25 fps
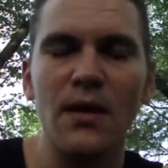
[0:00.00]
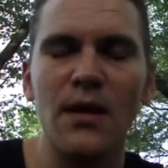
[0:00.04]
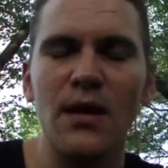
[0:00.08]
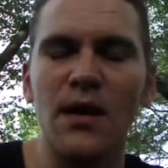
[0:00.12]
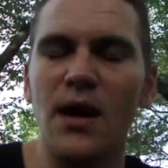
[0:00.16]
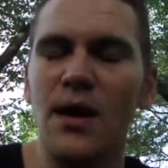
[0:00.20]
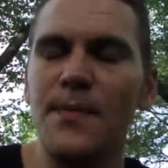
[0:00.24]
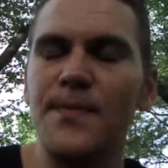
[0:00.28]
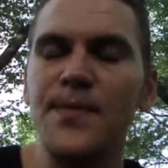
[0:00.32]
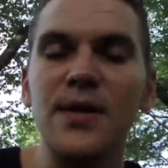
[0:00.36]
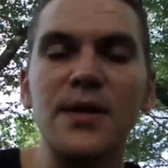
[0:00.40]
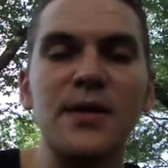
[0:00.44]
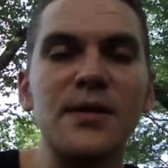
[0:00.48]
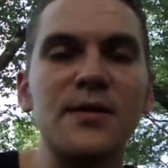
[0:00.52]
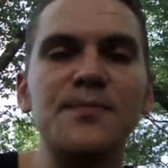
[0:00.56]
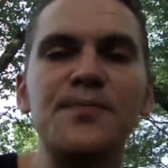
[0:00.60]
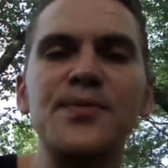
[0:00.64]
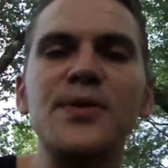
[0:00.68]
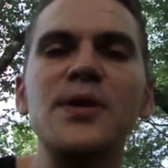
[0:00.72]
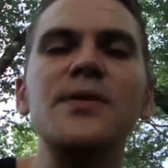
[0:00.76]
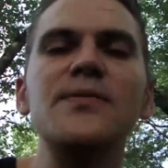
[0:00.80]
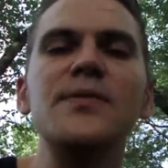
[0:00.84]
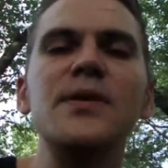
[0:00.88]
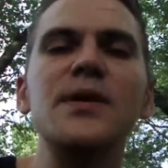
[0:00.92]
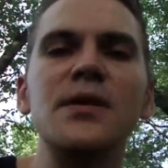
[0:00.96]
I've been
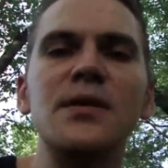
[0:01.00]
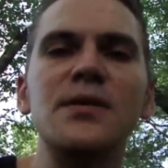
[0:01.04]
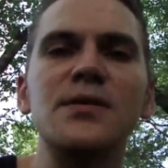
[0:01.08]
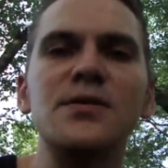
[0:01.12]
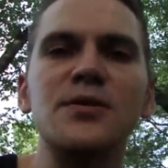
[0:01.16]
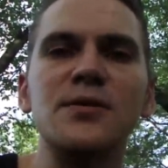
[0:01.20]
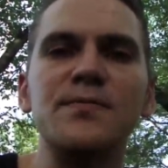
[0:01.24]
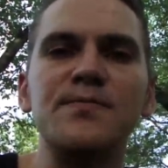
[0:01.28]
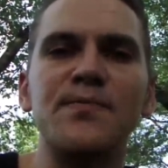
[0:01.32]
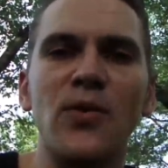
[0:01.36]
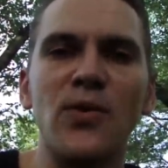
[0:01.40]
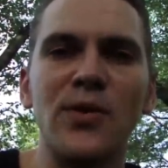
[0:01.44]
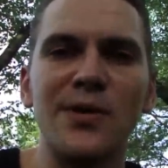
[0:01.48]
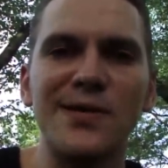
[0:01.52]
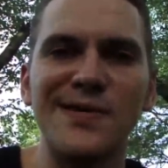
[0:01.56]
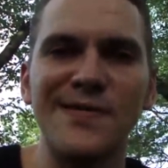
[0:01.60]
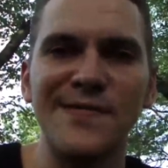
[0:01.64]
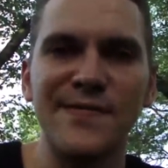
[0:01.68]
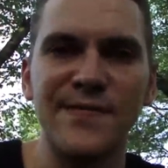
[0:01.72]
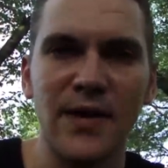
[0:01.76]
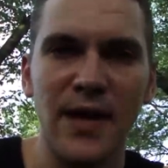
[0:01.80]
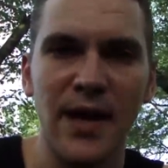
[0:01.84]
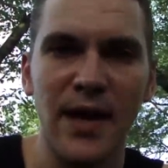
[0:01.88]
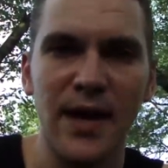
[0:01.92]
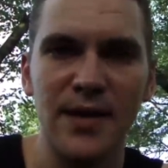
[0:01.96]
completely in support
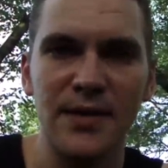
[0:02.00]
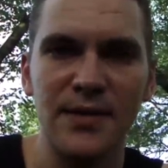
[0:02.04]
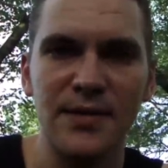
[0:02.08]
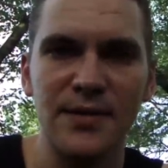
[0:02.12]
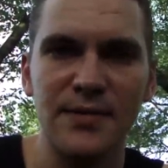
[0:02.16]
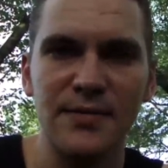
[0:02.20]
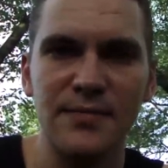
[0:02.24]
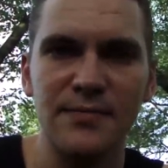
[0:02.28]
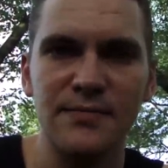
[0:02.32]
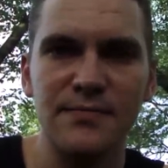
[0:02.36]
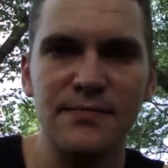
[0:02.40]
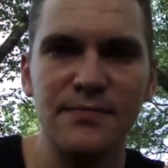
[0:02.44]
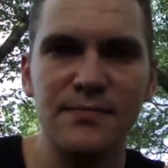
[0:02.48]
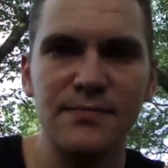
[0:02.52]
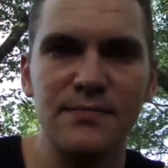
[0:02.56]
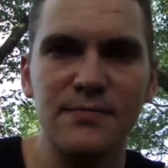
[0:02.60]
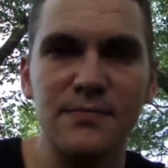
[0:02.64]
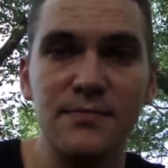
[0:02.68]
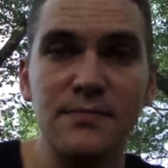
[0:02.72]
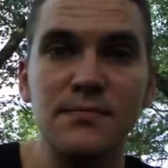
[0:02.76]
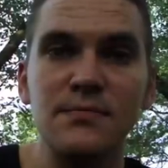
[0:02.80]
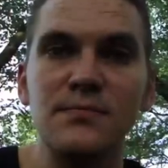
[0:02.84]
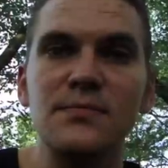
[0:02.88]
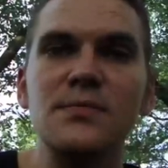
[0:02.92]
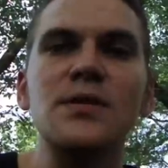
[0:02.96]
of that.
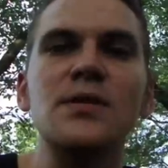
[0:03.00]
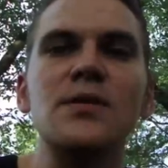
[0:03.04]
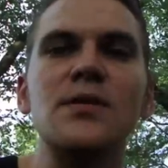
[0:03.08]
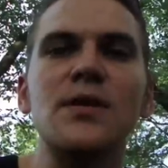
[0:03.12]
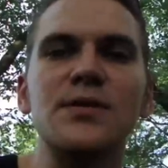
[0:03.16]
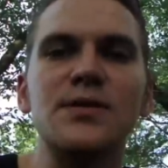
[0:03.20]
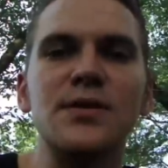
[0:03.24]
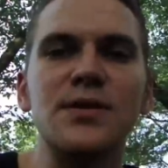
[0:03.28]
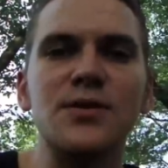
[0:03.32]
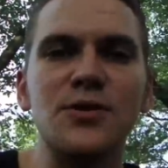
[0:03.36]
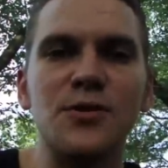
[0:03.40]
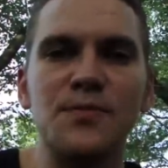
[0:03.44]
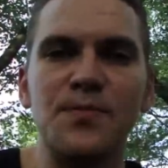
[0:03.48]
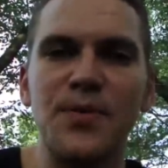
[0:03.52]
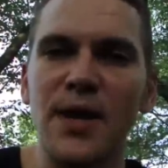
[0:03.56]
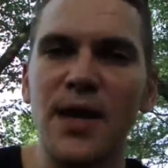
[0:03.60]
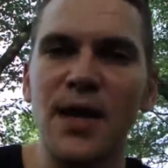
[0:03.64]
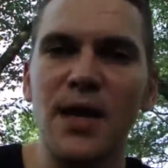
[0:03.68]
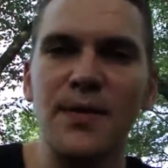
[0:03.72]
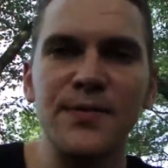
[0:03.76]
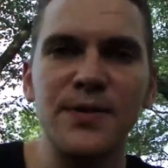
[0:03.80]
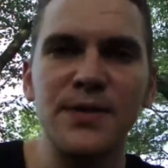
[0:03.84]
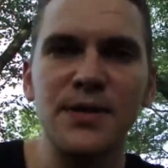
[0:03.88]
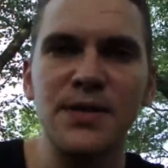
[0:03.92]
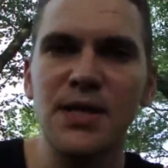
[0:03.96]
Because in
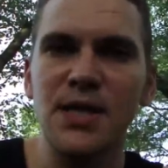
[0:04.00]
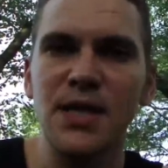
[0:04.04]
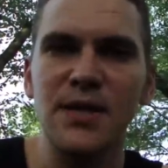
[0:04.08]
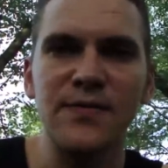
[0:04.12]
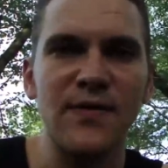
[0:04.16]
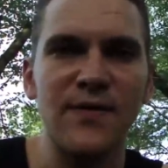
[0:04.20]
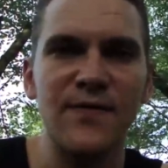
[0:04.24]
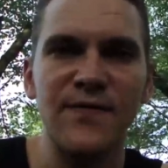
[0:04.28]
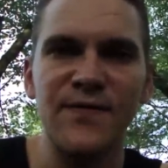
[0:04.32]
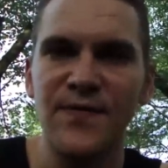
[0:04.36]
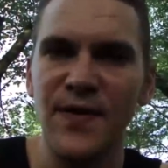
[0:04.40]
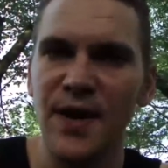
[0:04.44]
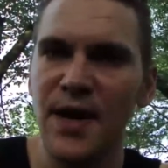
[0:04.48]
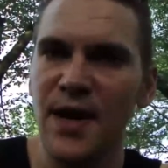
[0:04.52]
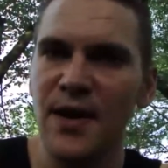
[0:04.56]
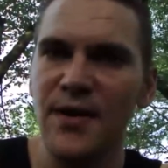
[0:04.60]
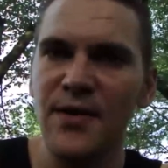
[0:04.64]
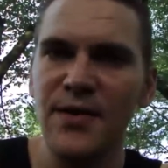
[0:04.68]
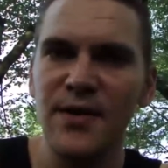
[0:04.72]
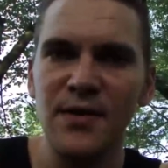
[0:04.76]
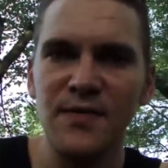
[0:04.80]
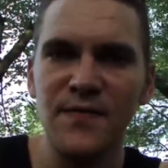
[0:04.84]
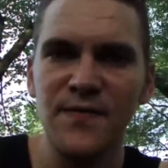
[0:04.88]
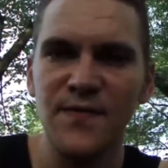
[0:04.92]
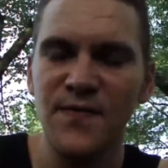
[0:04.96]
Japan we still have a
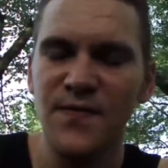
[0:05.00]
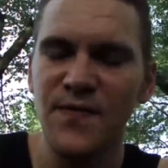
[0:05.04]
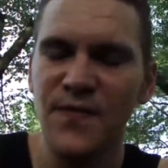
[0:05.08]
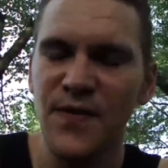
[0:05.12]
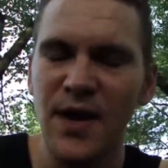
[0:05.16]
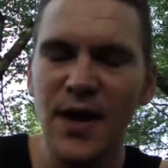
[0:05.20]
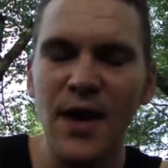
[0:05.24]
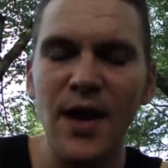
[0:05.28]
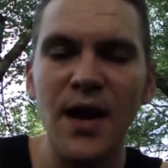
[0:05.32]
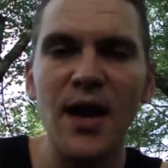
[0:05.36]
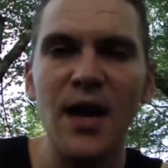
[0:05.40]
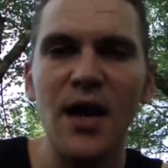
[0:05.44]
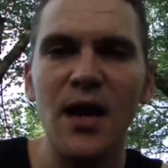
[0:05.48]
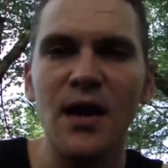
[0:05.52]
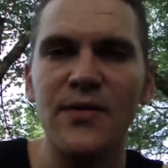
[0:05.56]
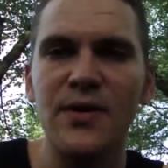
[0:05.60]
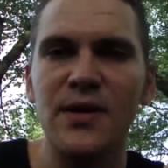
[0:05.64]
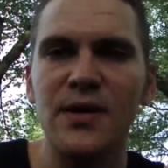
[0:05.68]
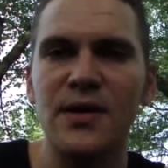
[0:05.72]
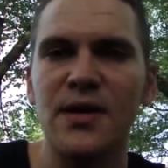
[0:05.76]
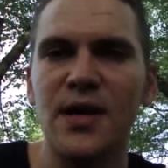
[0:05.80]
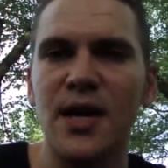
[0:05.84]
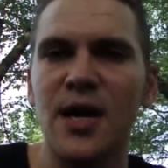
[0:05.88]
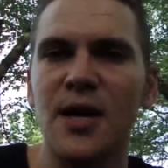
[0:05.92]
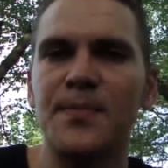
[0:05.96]
very, very
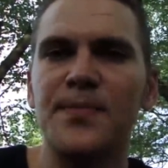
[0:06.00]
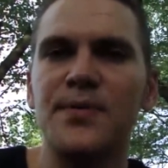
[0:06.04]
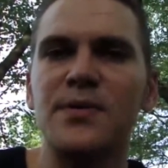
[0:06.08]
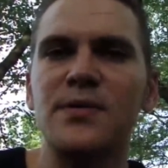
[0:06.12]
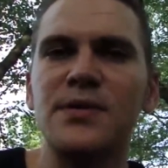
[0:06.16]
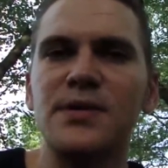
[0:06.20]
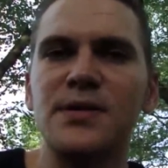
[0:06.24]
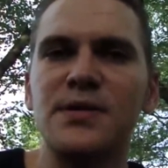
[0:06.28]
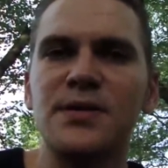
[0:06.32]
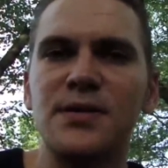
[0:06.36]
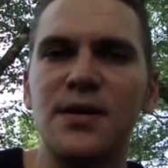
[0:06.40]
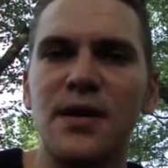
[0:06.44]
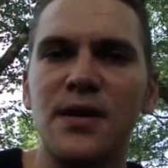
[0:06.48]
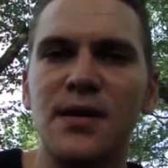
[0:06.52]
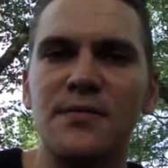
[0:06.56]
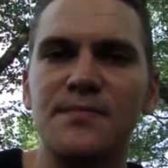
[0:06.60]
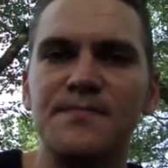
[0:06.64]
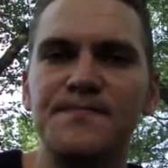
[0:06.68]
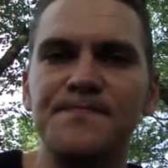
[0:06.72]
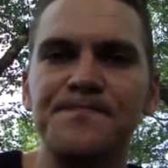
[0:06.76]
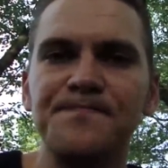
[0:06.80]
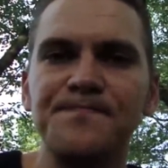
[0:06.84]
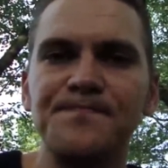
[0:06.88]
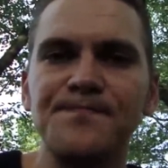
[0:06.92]
capitalist um,